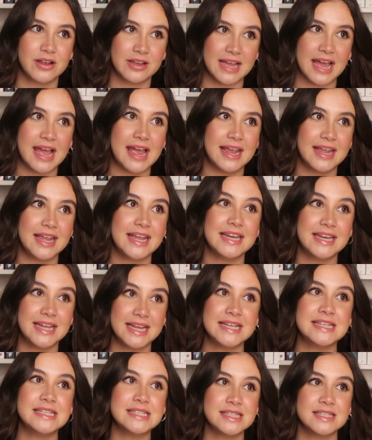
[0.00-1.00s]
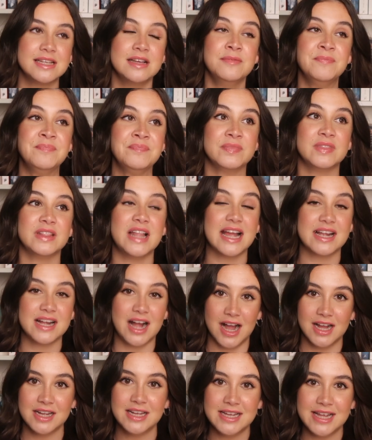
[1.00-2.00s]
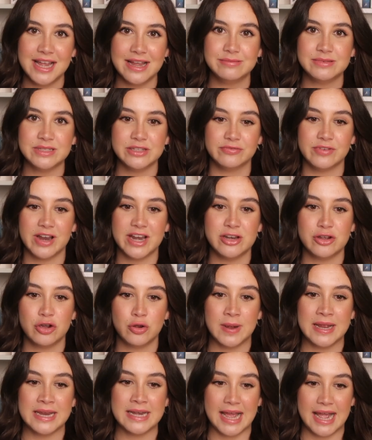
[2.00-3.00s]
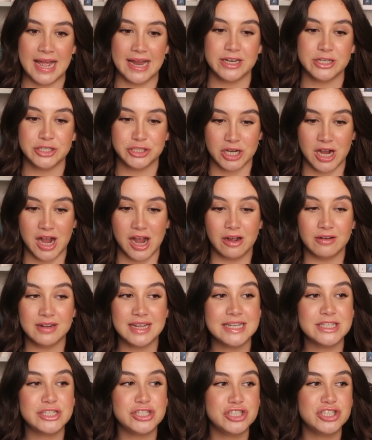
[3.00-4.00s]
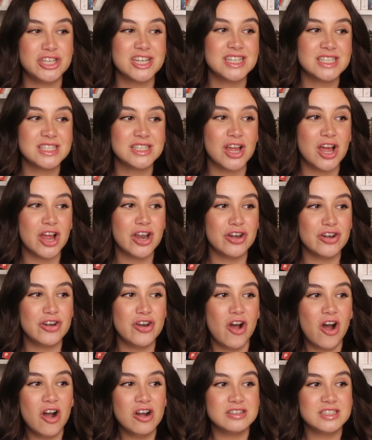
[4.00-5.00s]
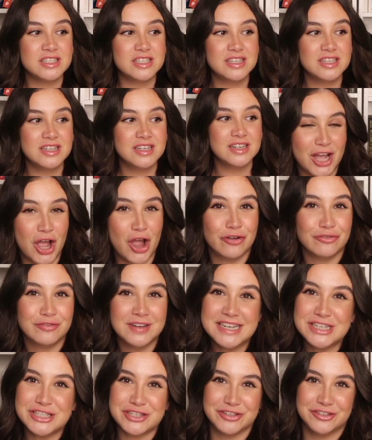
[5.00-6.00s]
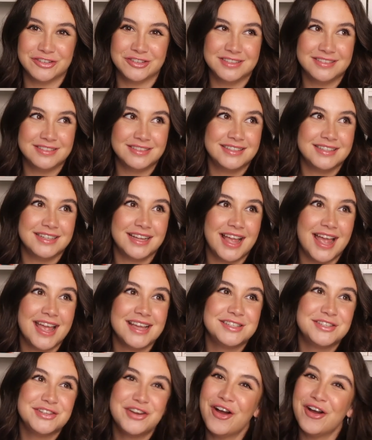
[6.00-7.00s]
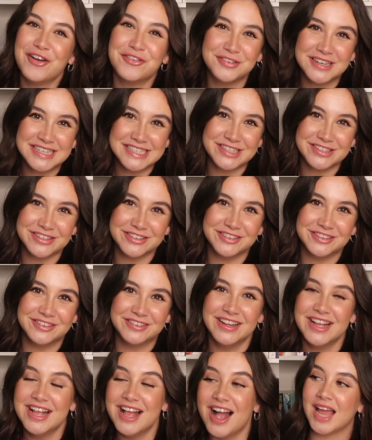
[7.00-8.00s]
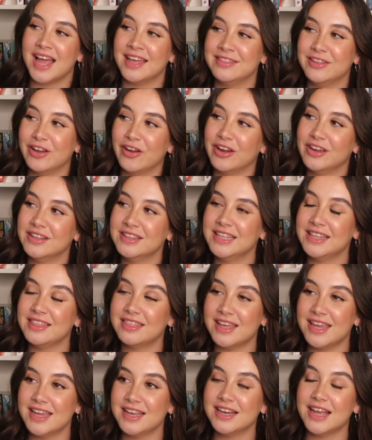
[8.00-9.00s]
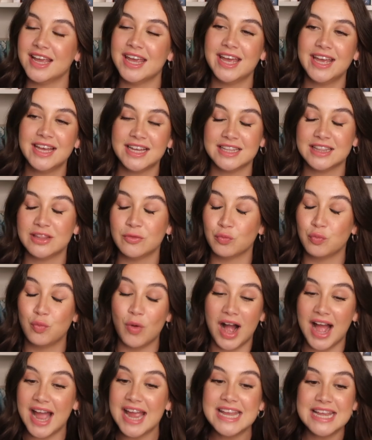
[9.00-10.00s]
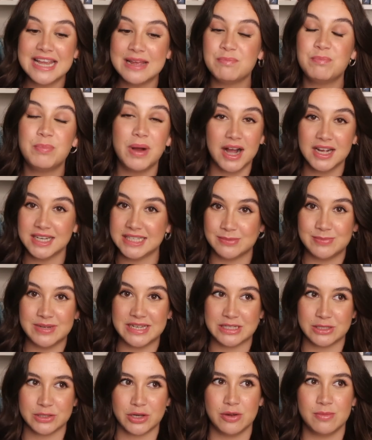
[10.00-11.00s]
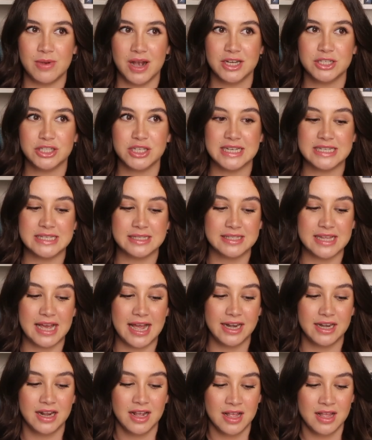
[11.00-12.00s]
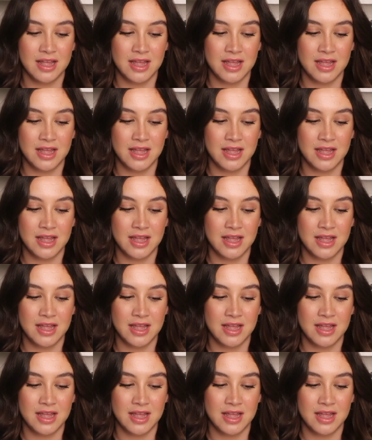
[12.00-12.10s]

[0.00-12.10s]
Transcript: okay? It is like Hunger Games and Red Queen had a child. It's just not original. It's not original. And the only thing why it bugs me so much is that